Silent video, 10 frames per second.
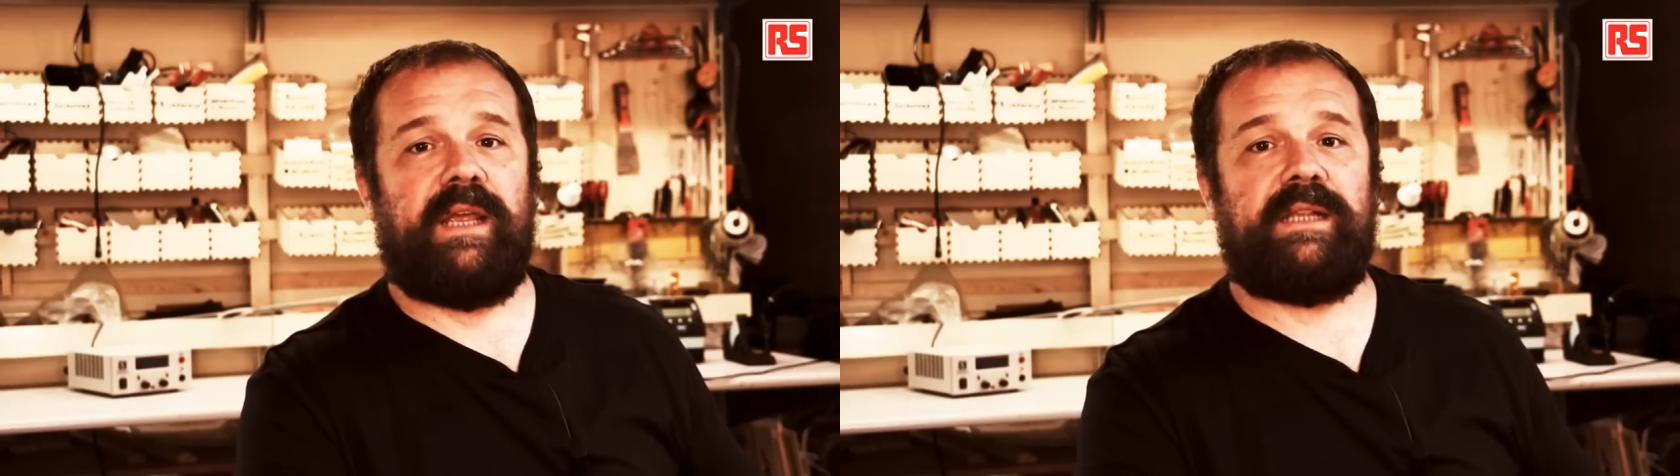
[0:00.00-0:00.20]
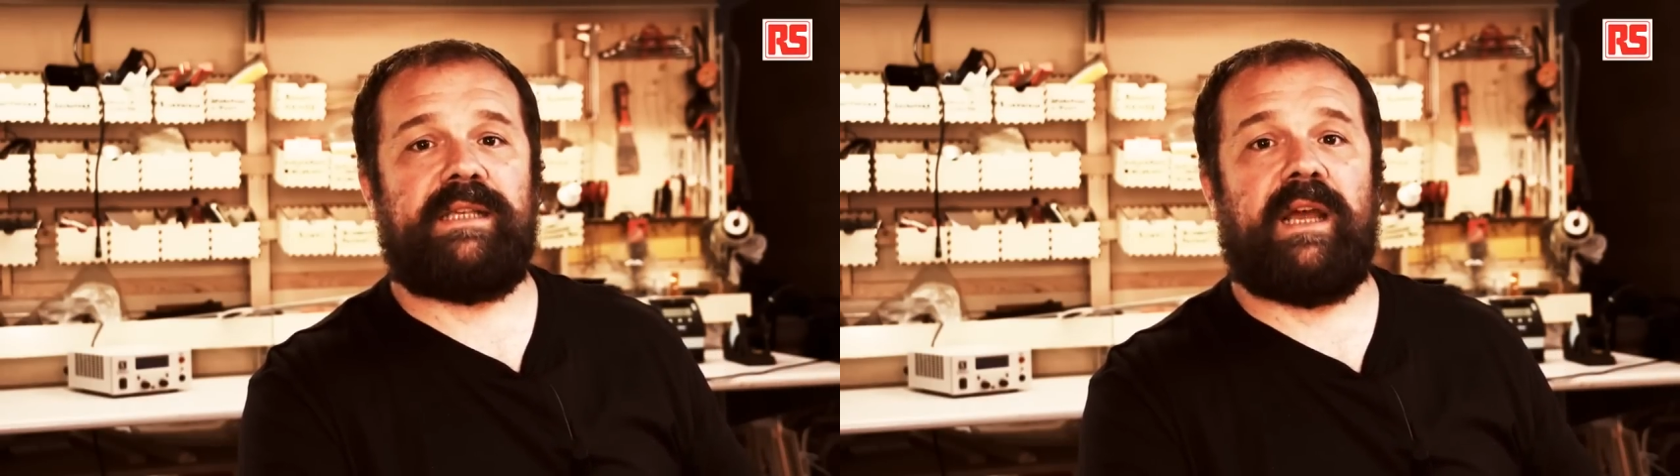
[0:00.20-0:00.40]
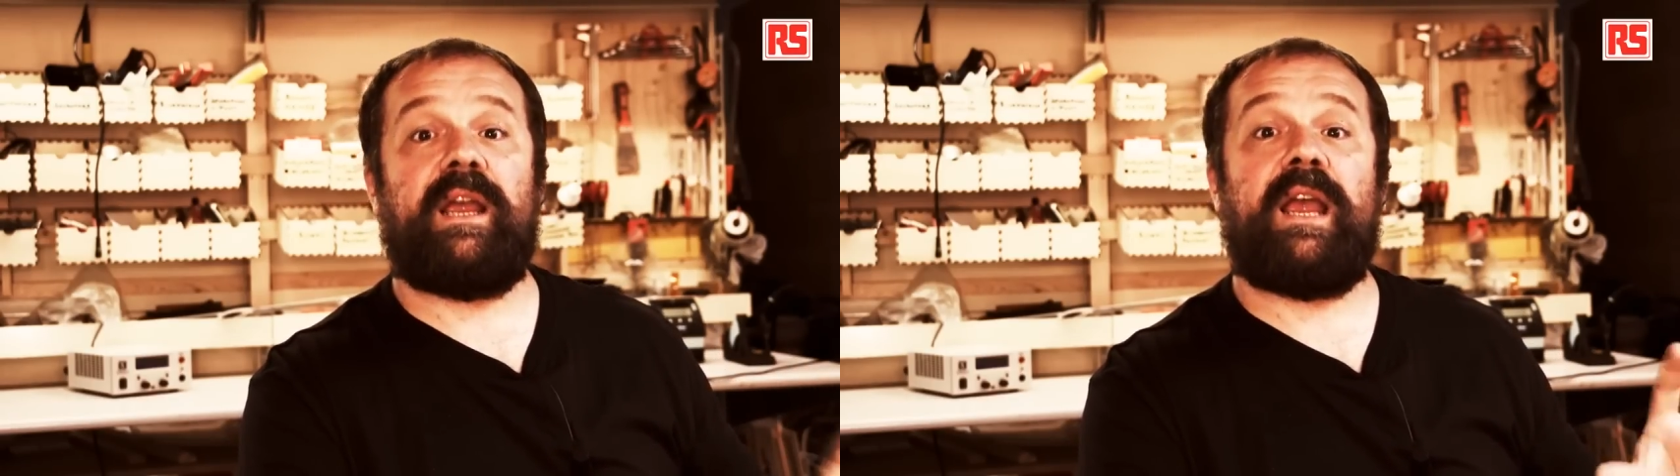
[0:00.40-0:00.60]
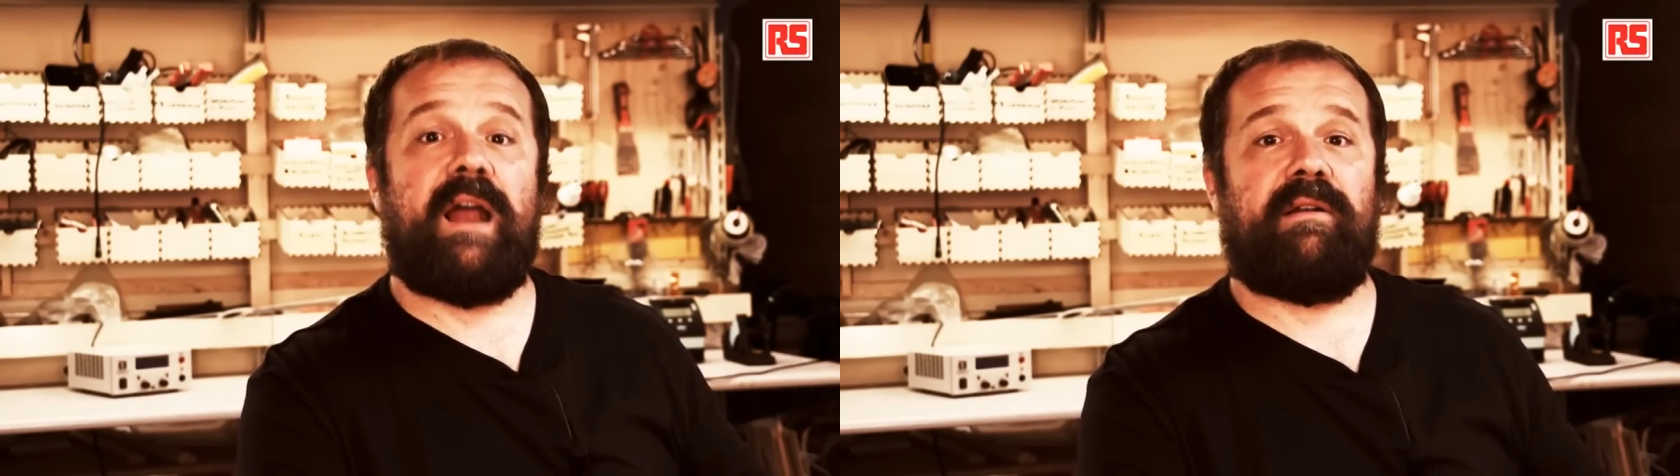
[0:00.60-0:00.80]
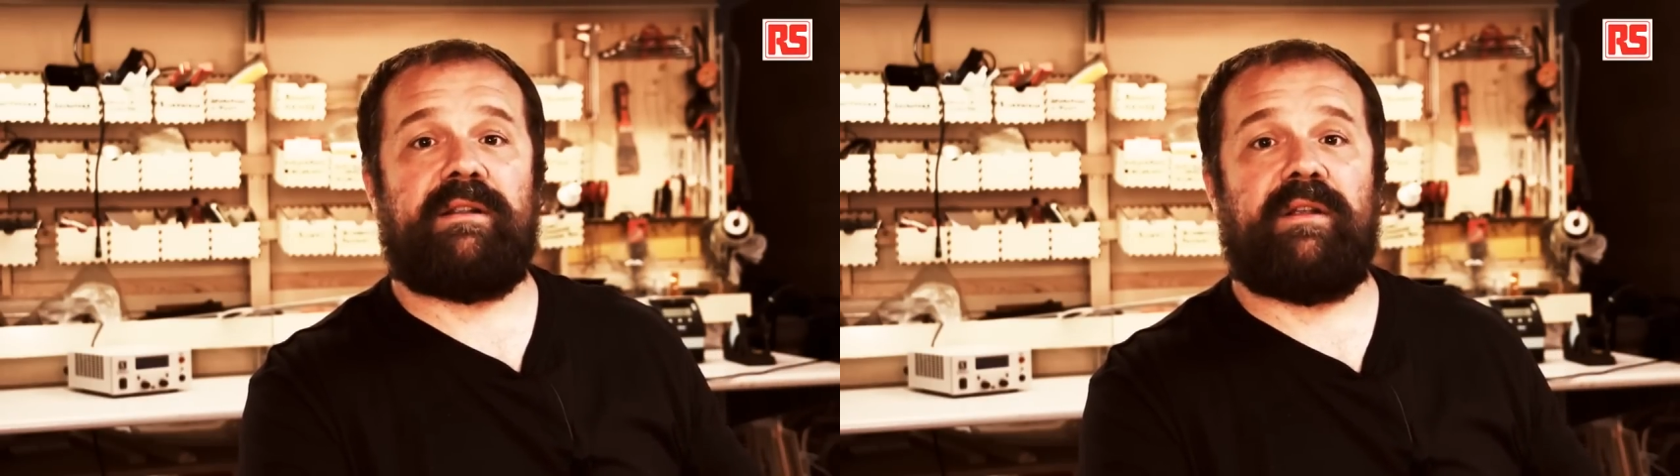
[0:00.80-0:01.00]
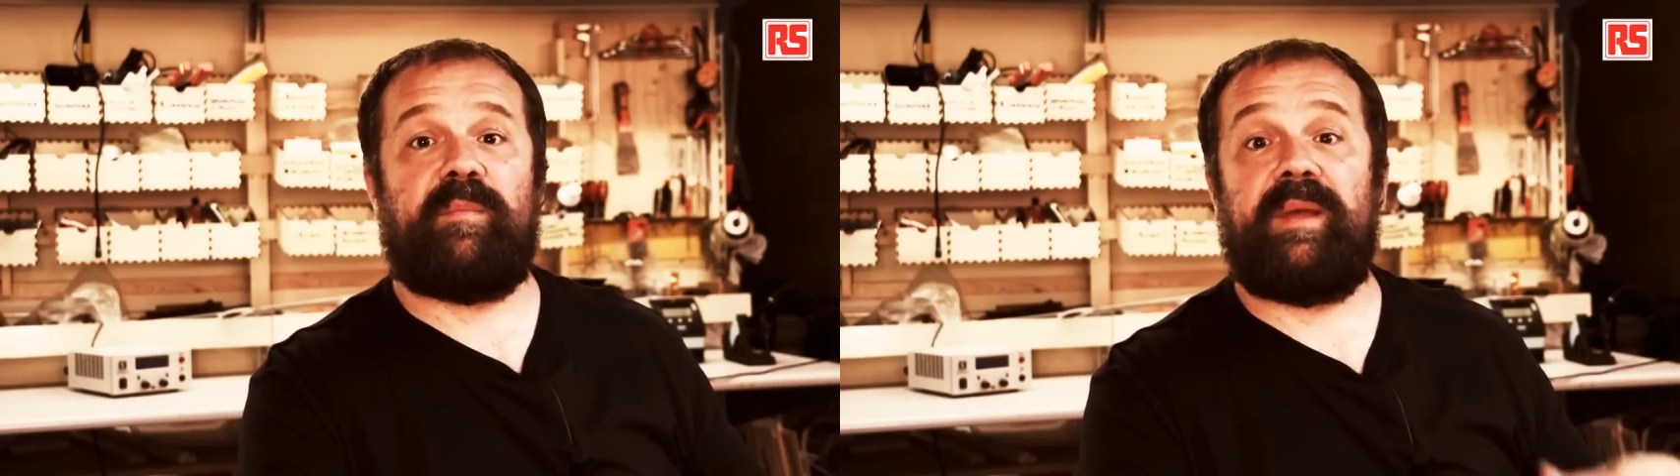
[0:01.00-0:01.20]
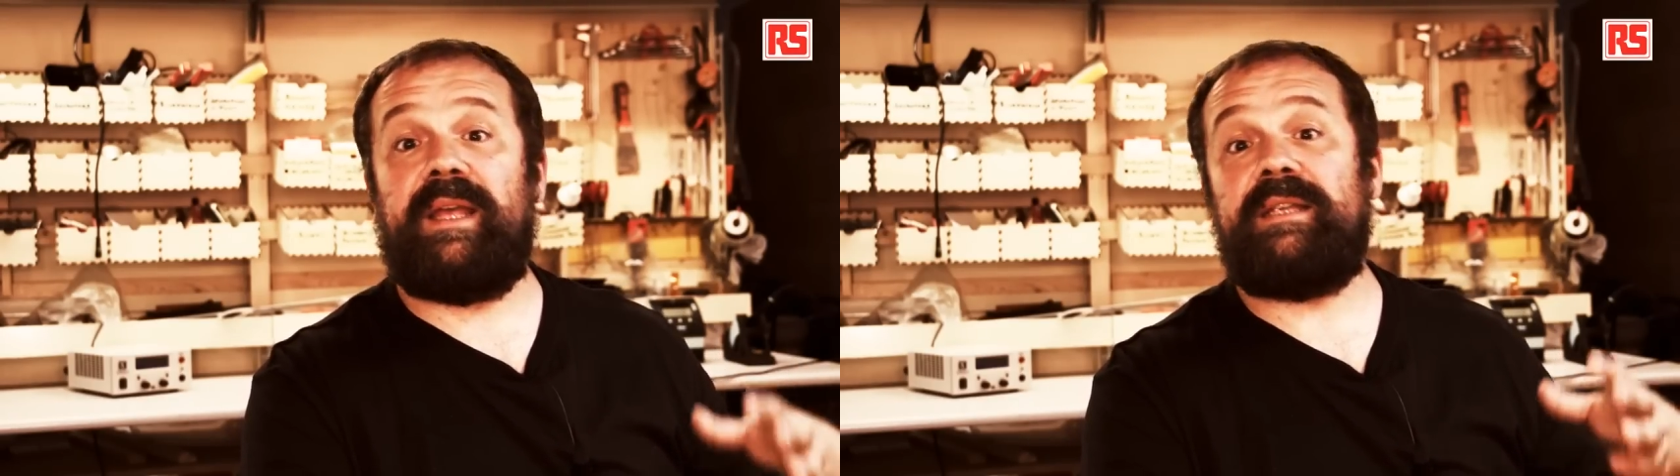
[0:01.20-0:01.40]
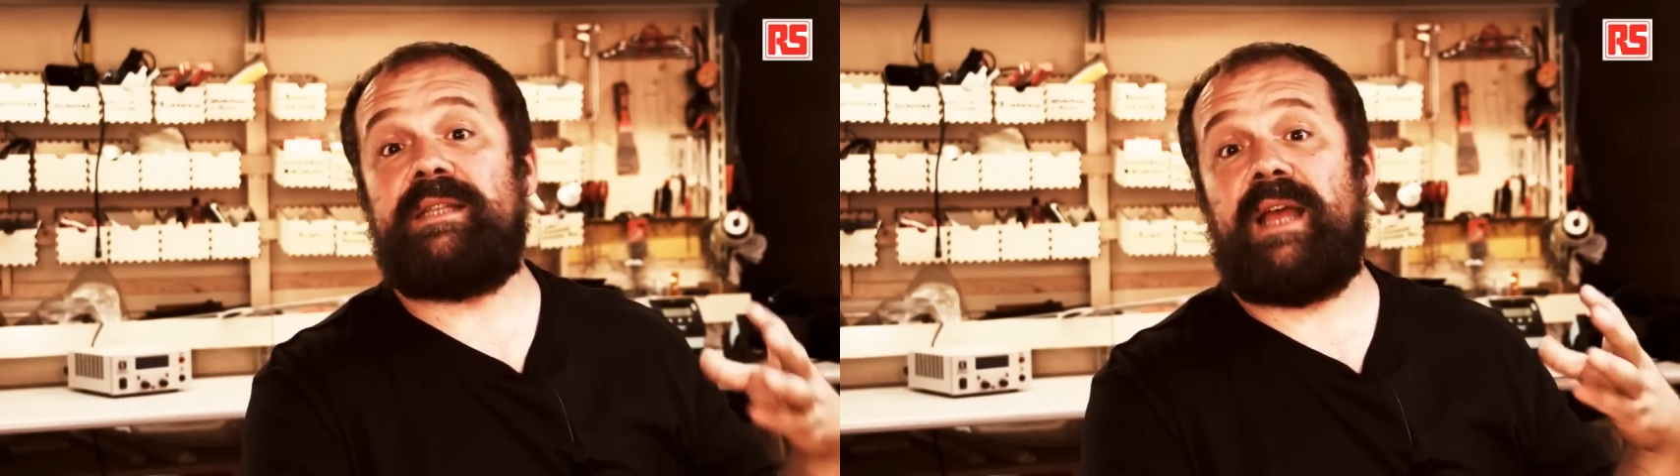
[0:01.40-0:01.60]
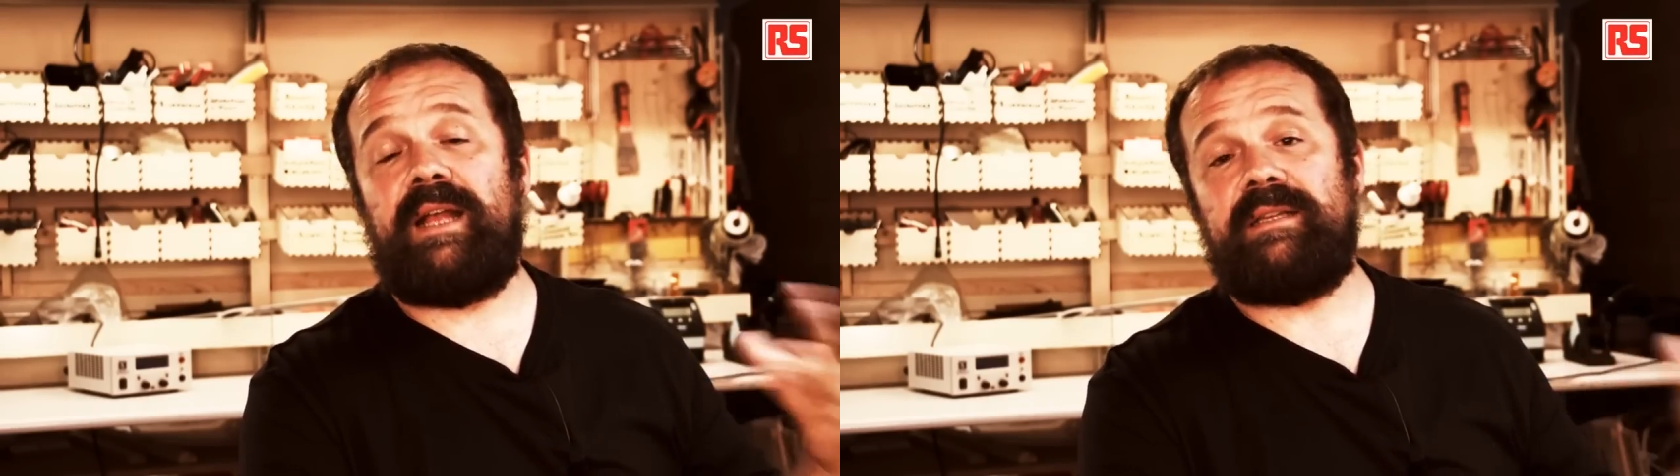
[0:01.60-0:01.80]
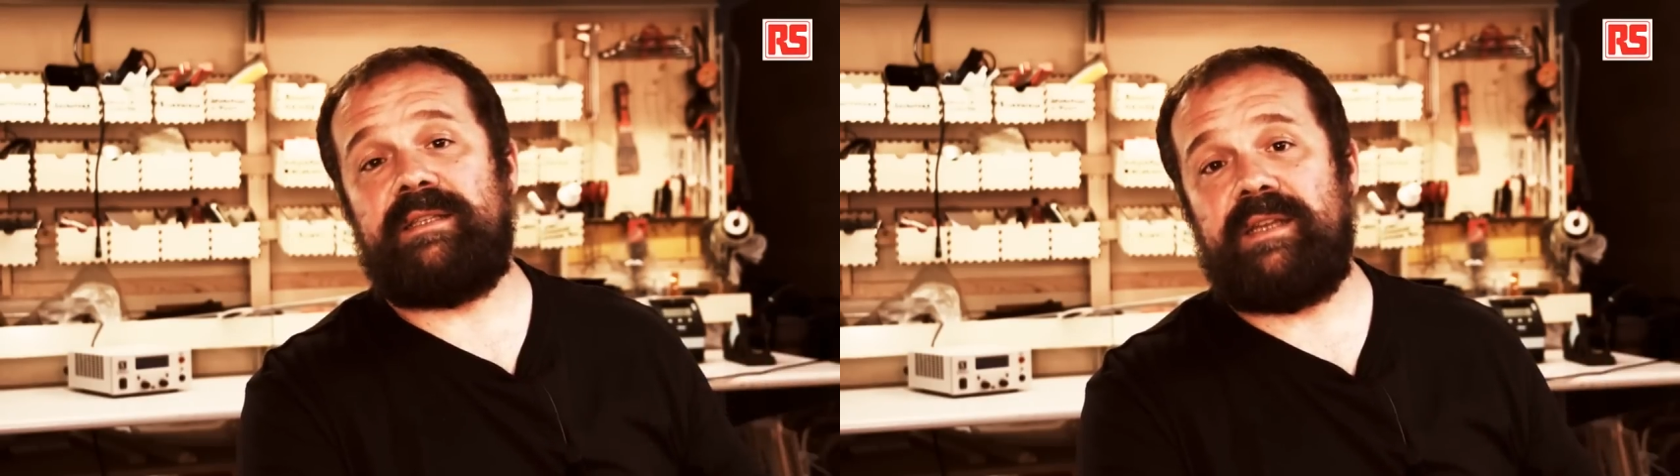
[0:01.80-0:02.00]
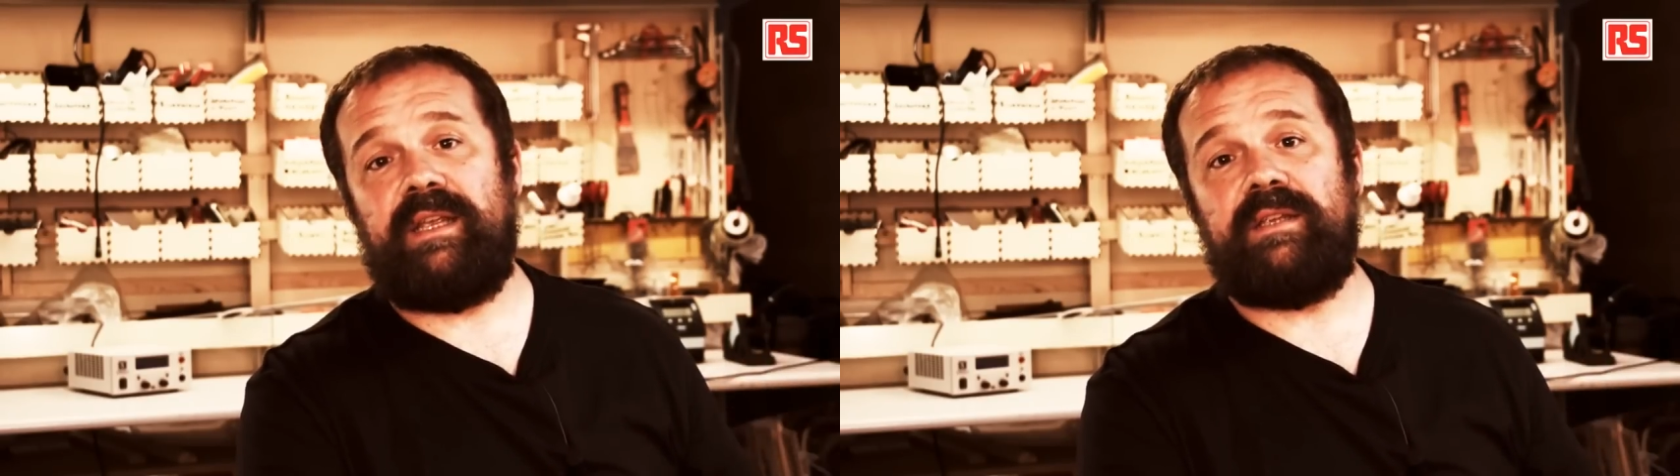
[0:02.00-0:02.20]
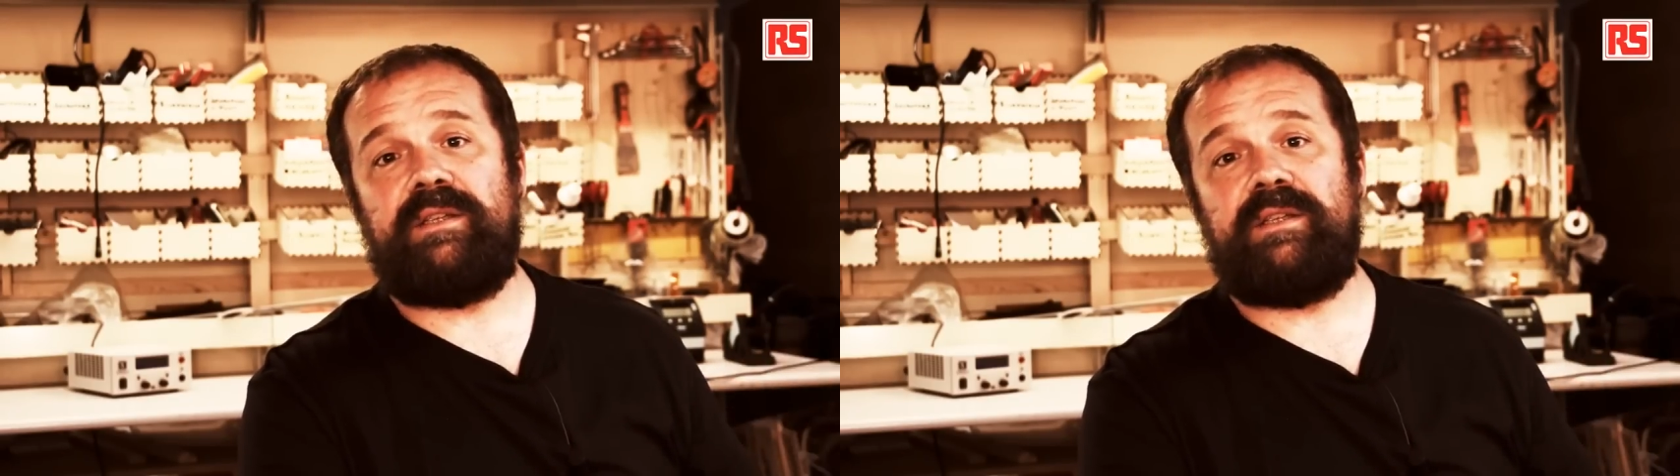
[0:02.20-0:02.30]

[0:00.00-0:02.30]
it's a character-based LCD,